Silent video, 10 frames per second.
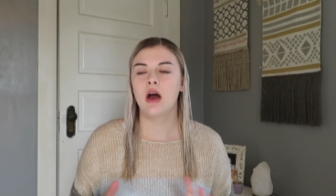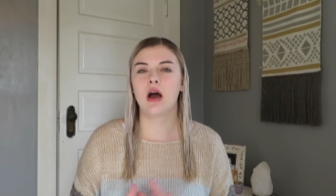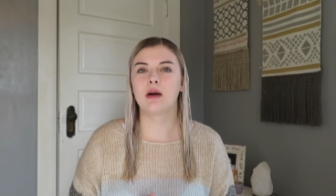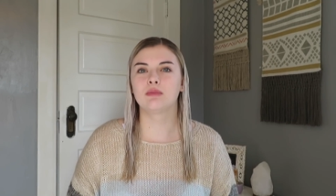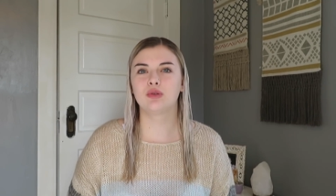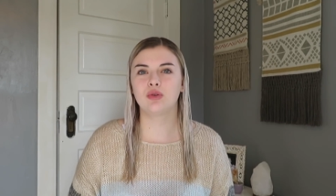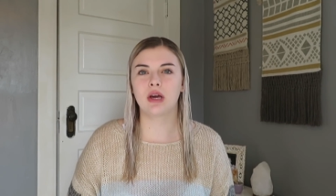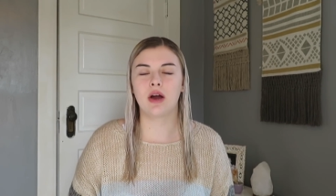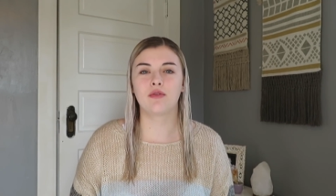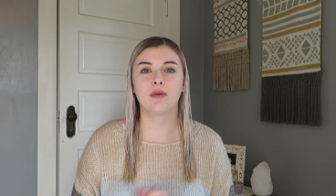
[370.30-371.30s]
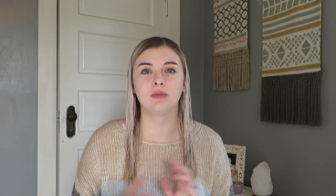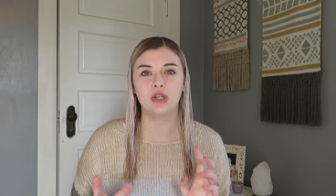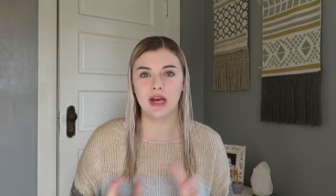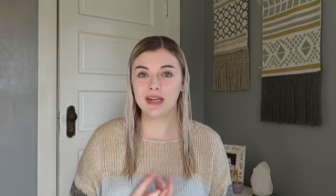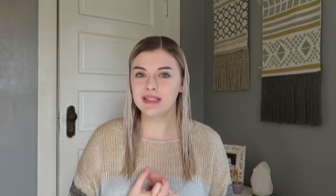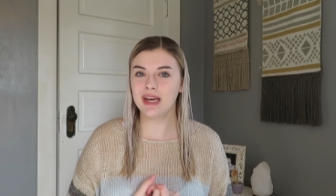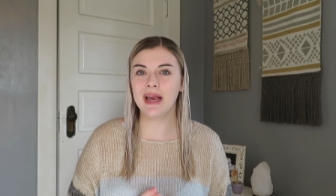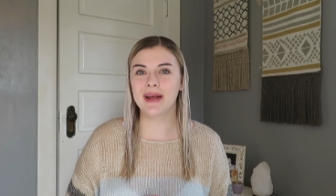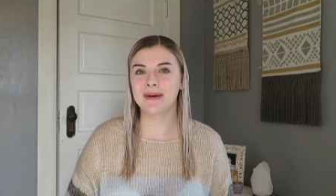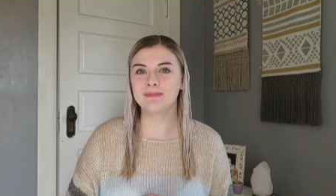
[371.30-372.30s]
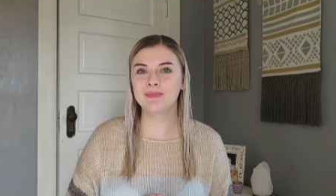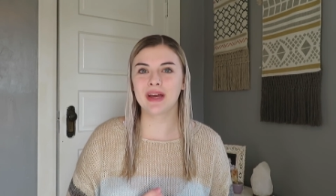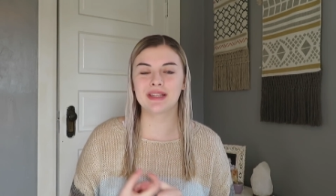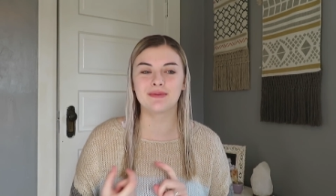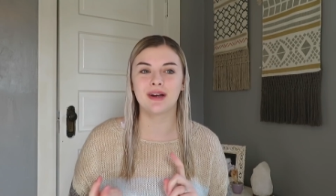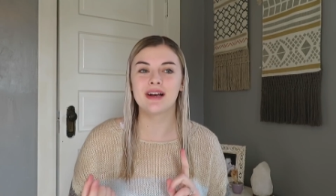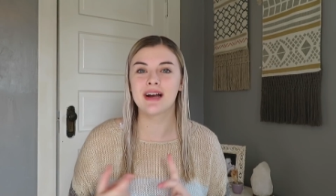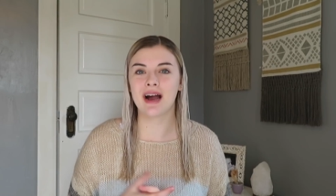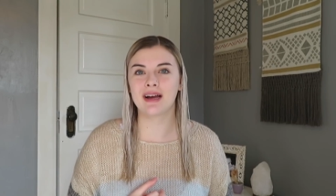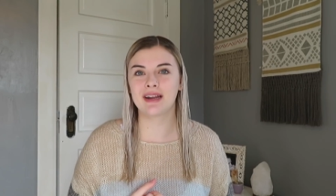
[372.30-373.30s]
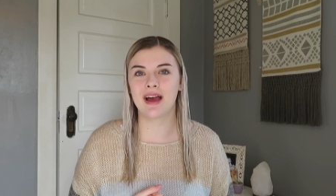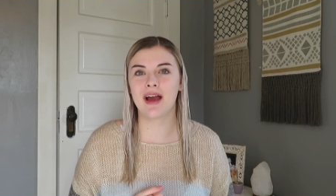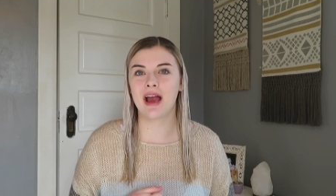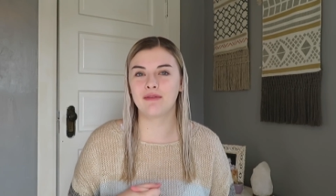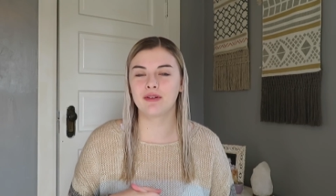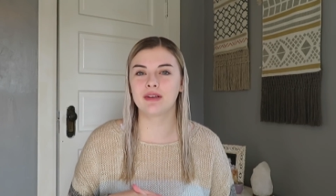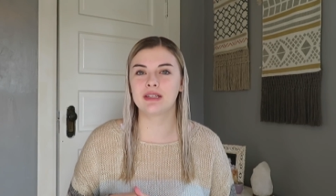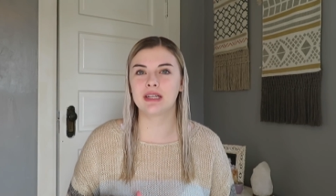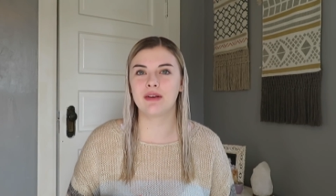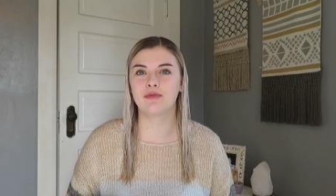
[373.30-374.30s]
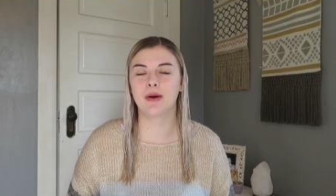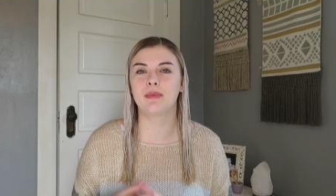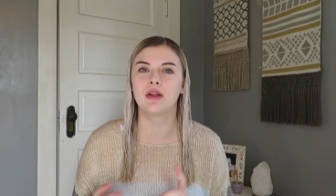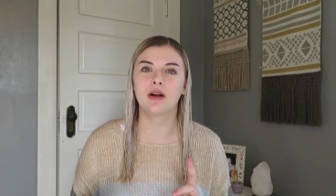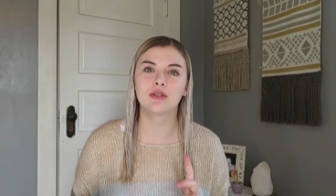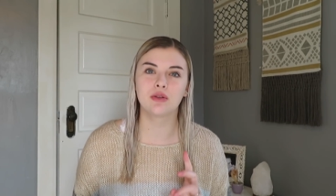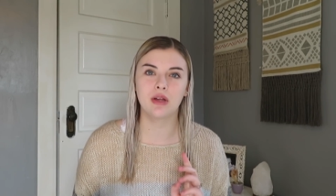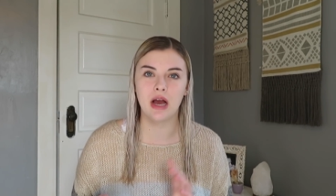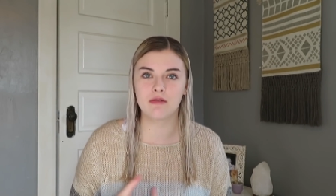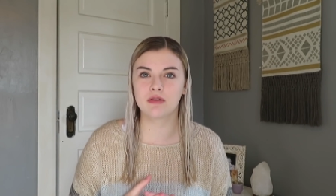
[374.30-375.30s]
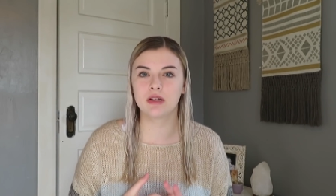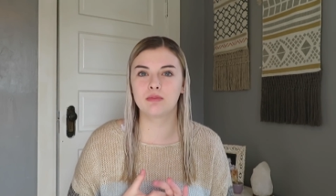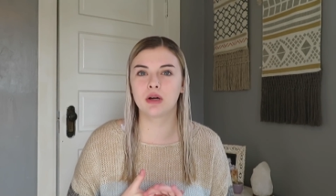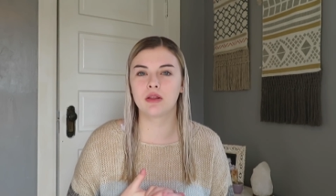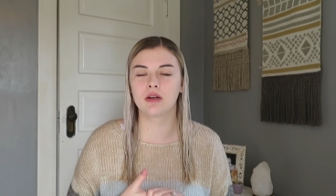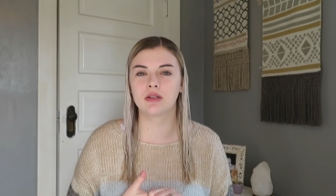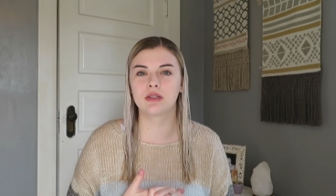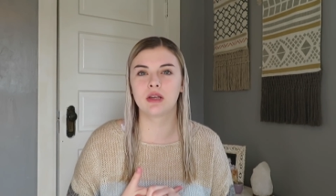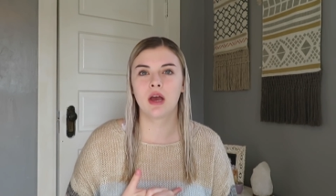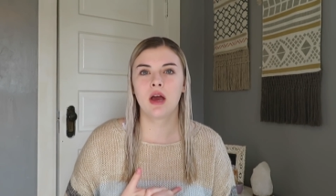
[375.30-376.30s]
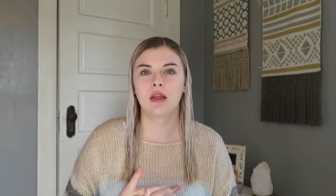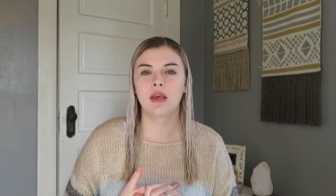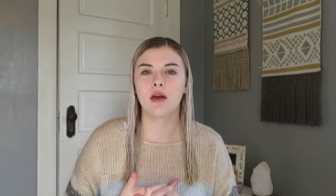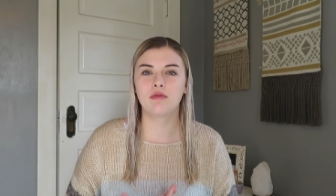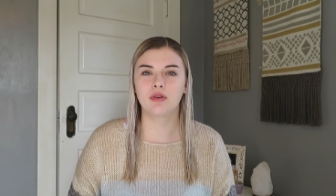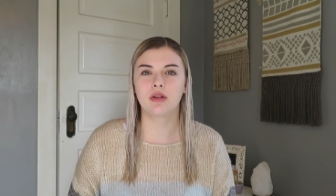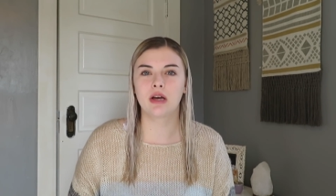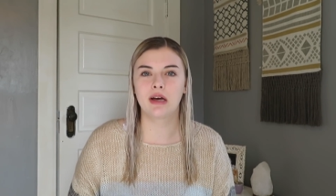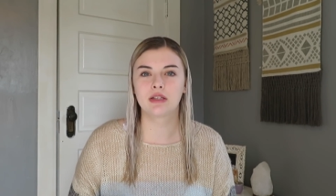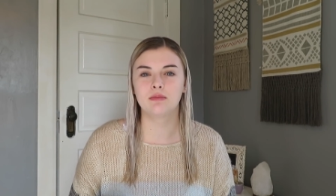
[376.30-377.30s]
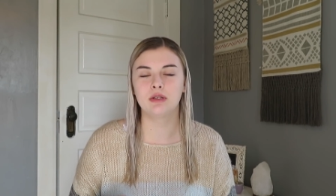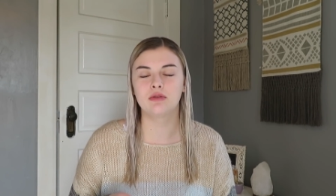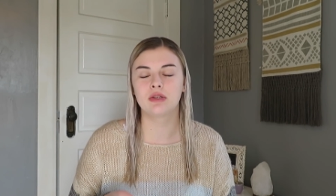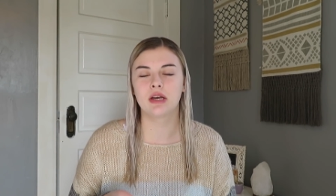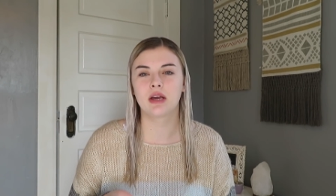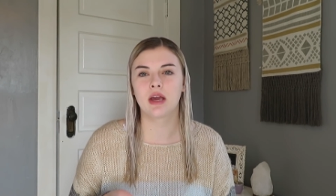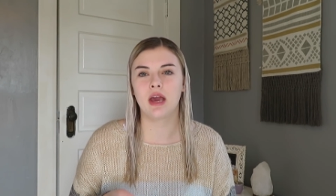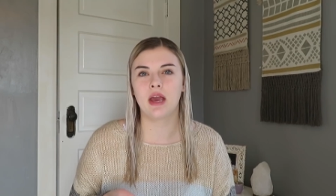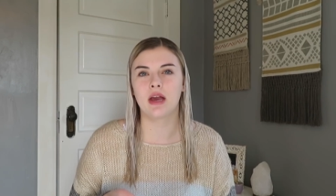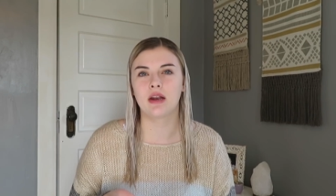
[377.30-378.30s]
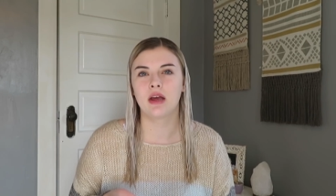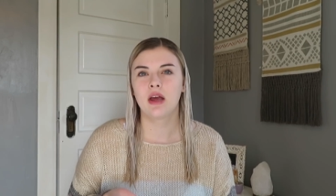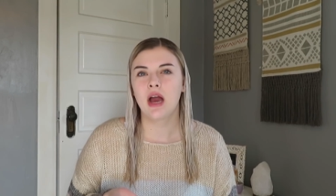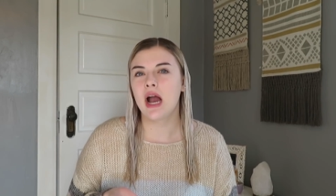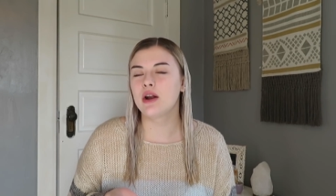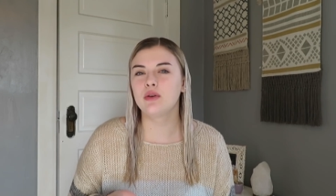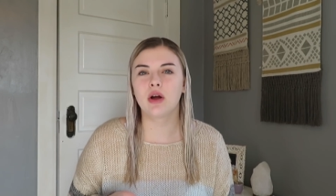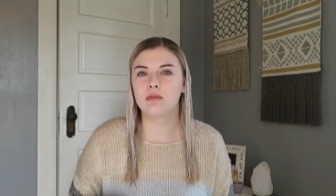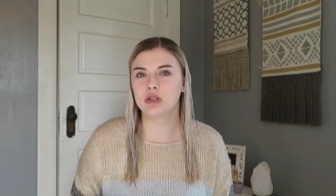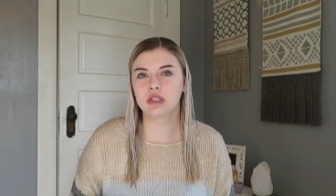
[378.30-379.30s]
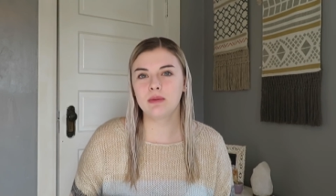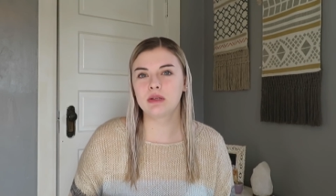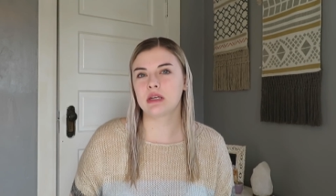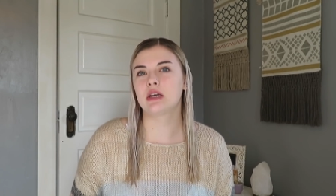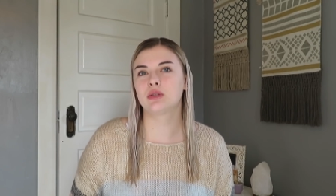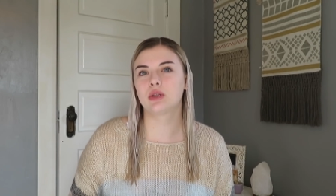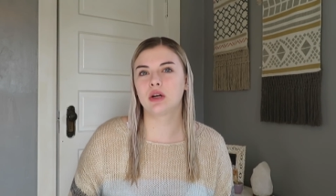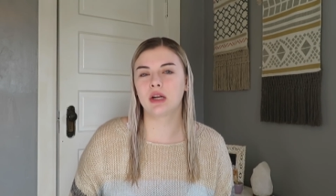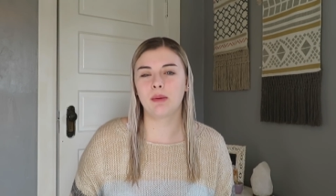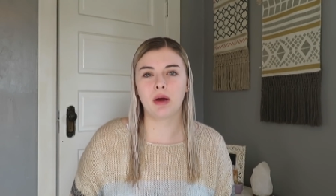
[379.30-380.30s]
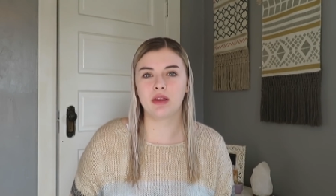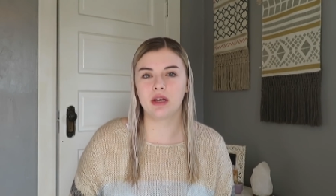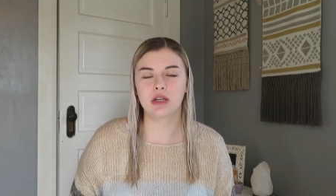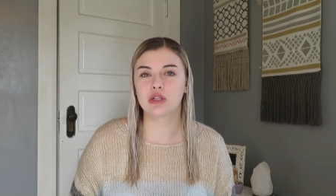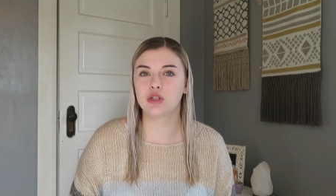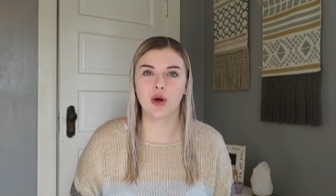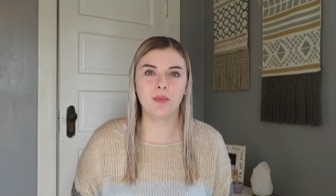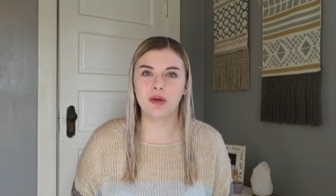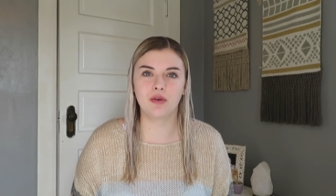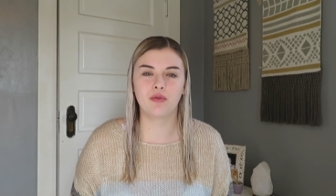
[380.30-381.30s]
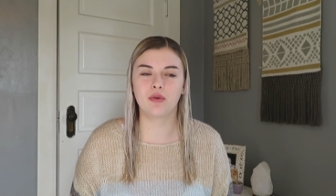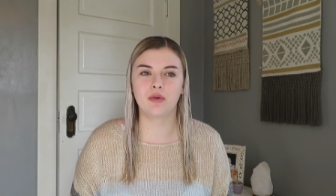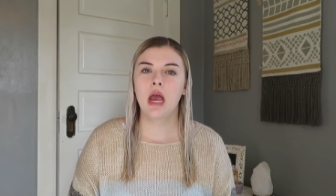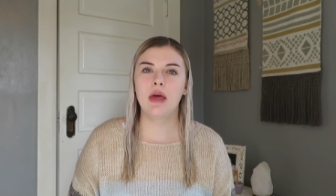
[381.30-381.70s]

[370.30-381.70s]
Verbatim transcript: Um, so yeah, from Channing Tatum, that's where I got Everly's name from, and then also the Everly Brothers. They have really awesome music, and I don't know, I'm just obsessed with her name. I think it's so beautiful.